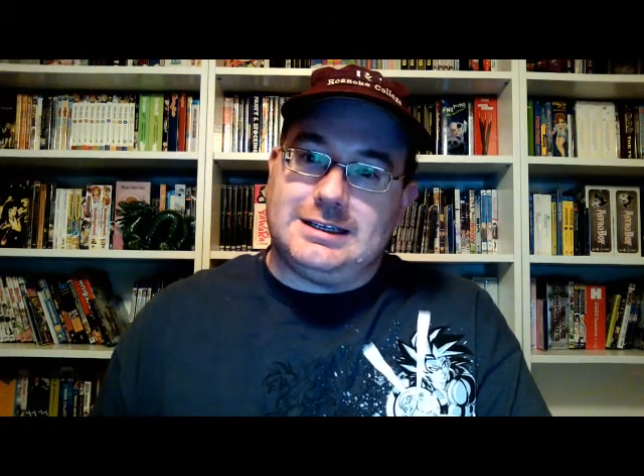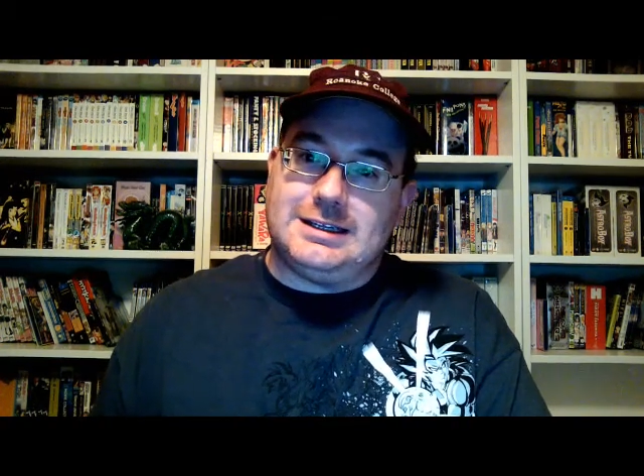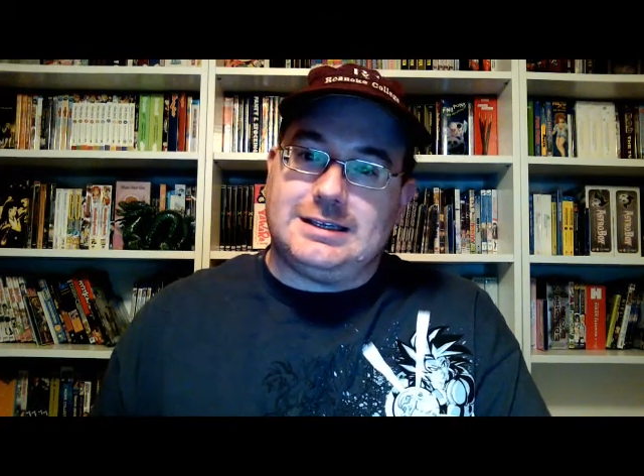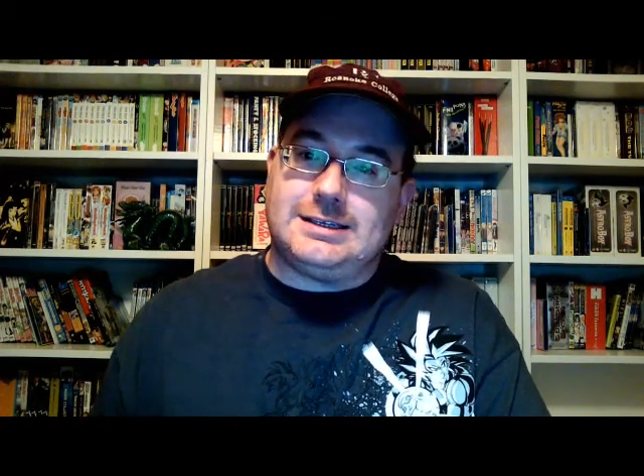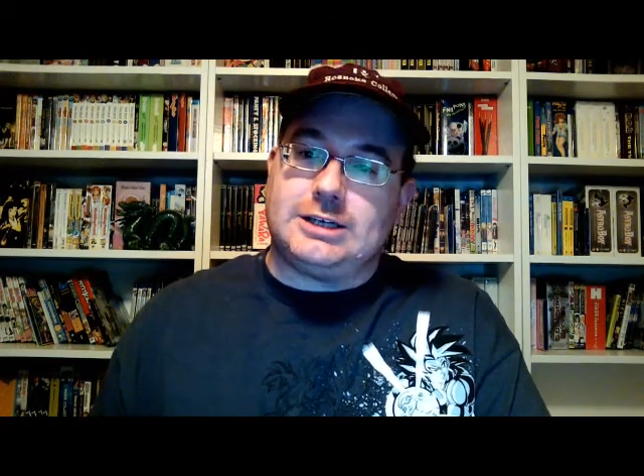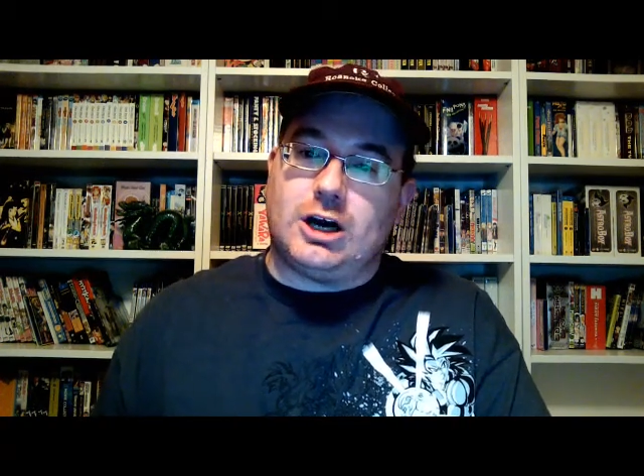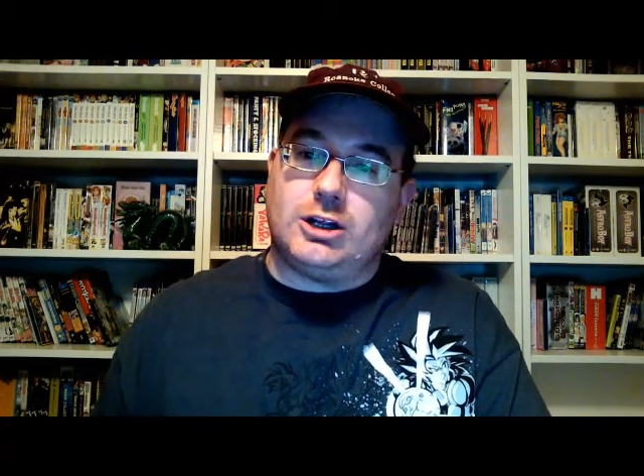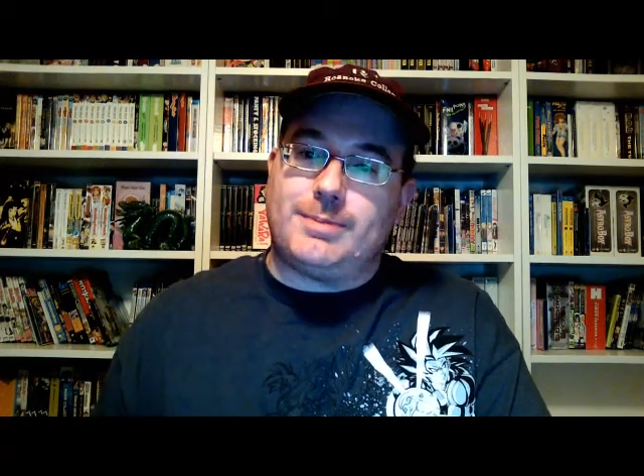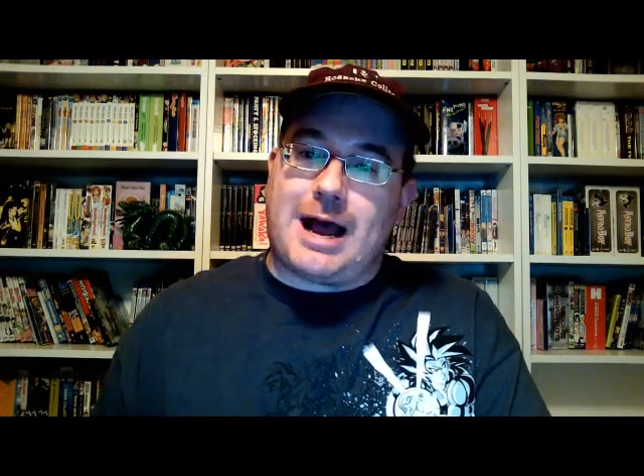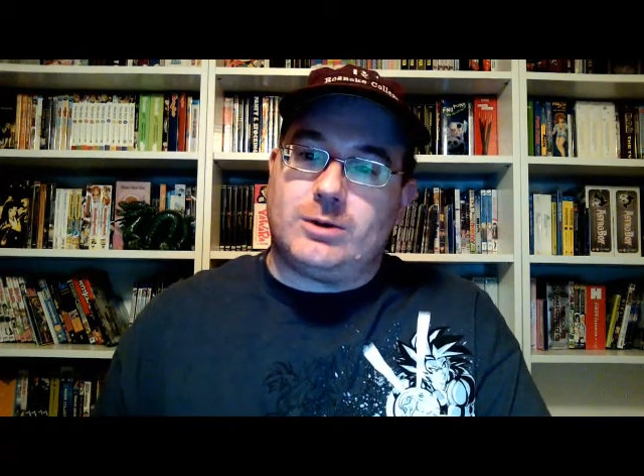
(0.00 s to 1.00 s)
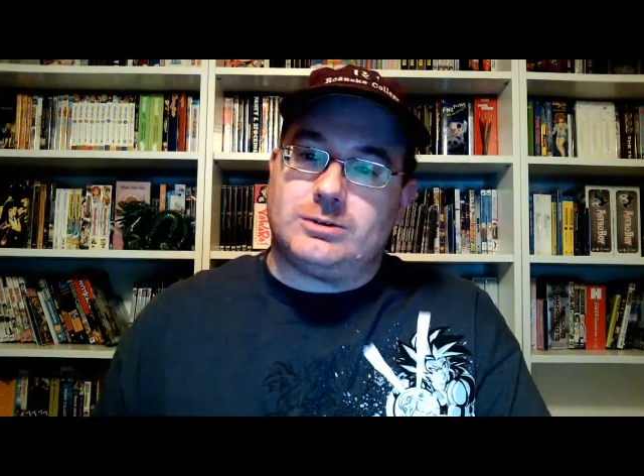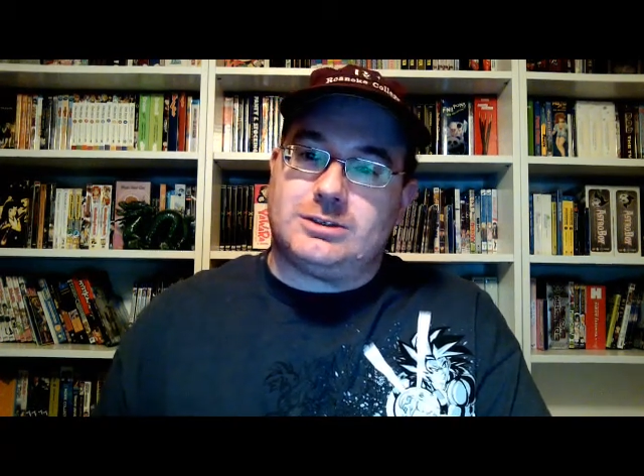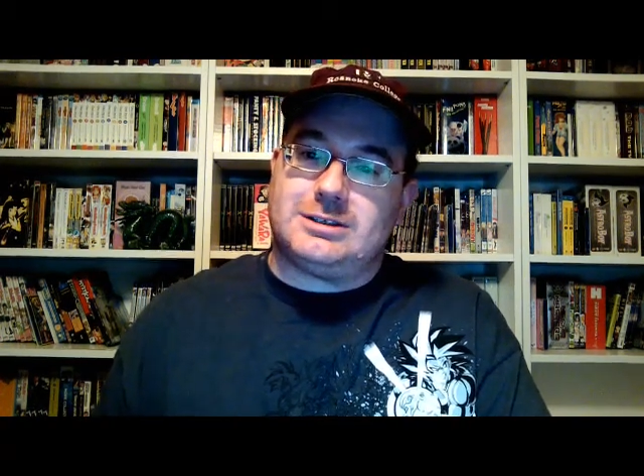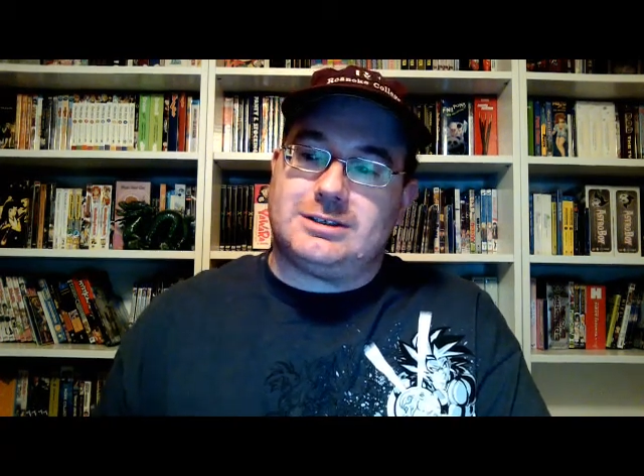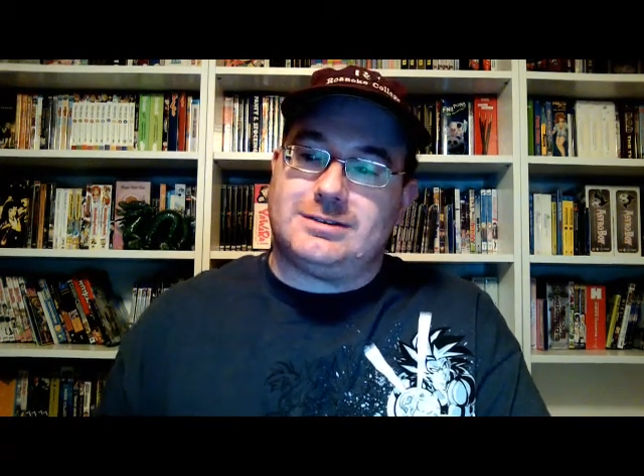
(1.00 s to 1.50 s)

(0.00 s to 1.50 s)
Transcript: this is all about.